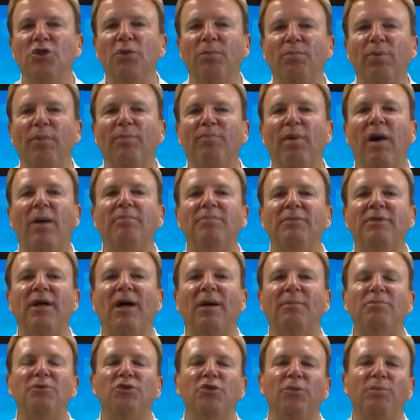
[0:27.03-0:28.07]
super pumped
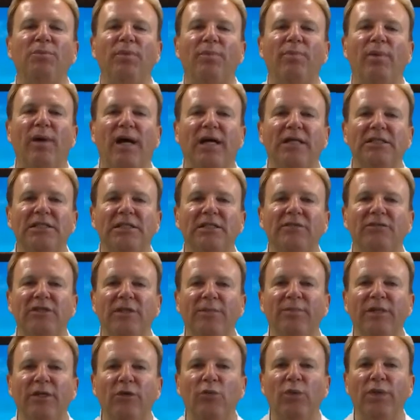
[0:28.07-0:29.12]
up, super positive
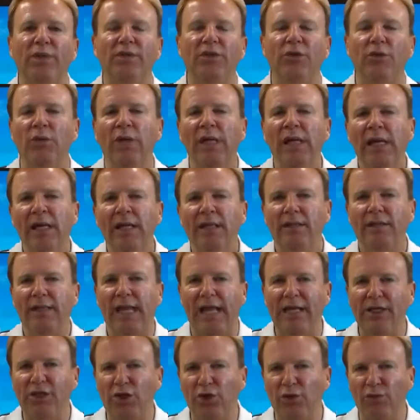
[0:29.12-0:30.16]
to be with you.
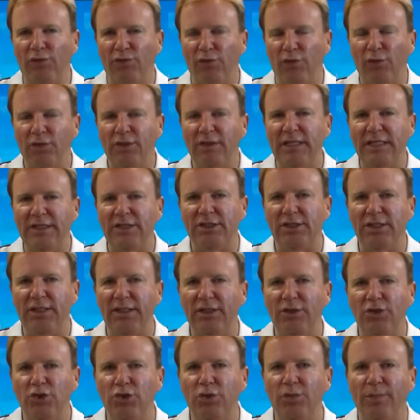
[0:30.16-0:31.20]
Thank you for
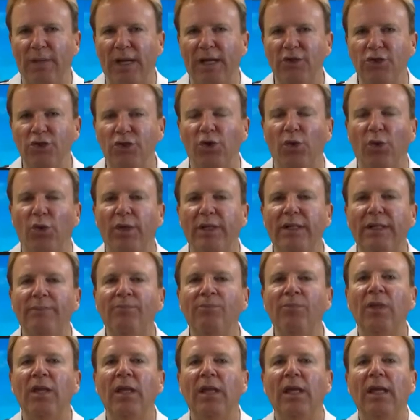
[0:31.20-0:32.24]
listening to my
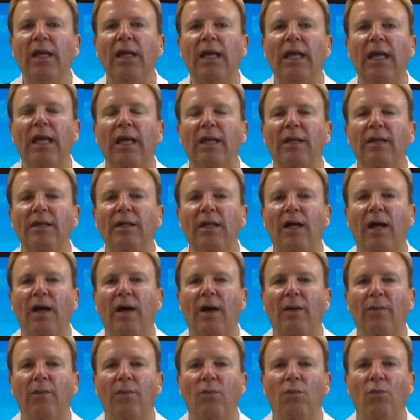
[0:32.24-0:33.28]
journey and
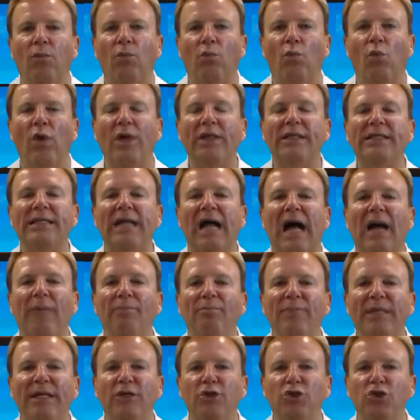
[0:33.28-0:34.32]
what
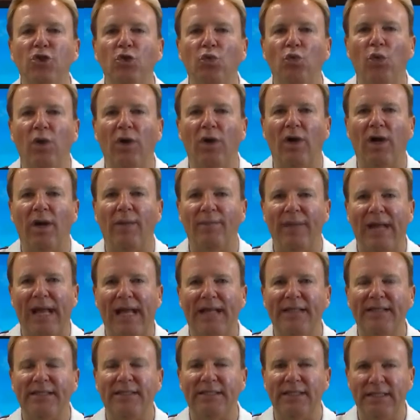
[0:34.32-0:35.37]
got me to where I'm
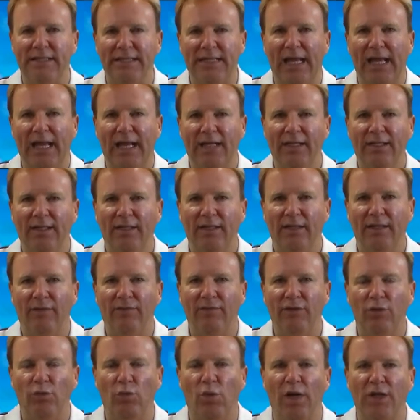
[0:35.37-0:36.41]
at today.
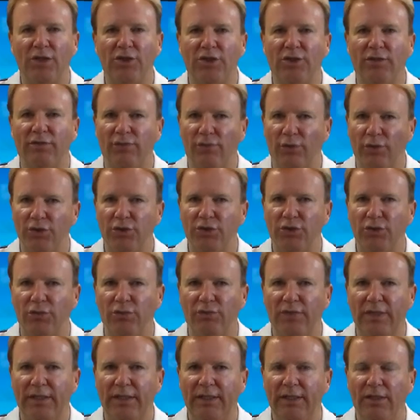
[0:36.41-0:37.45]
If you watched the first two
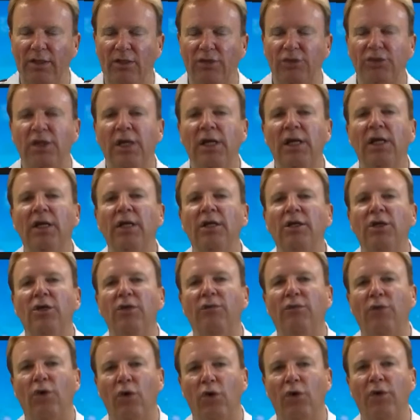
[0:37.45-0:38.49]
videos,
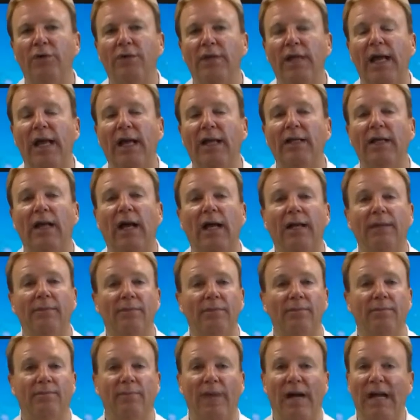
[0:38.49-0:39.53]
you've heard that
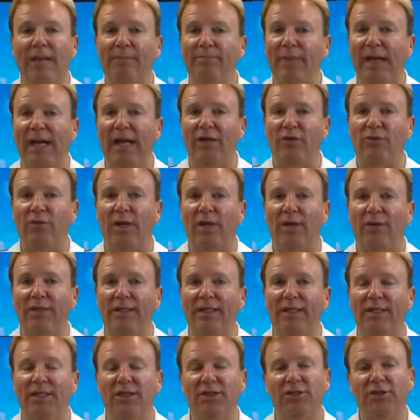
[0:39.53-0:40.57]
my background
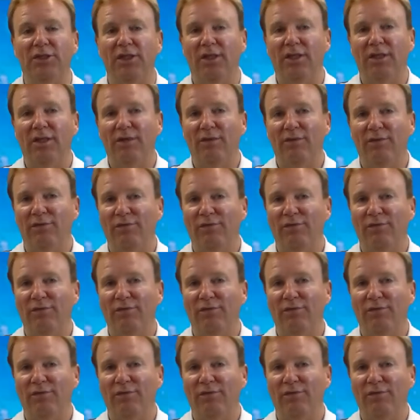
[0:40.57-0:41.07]
is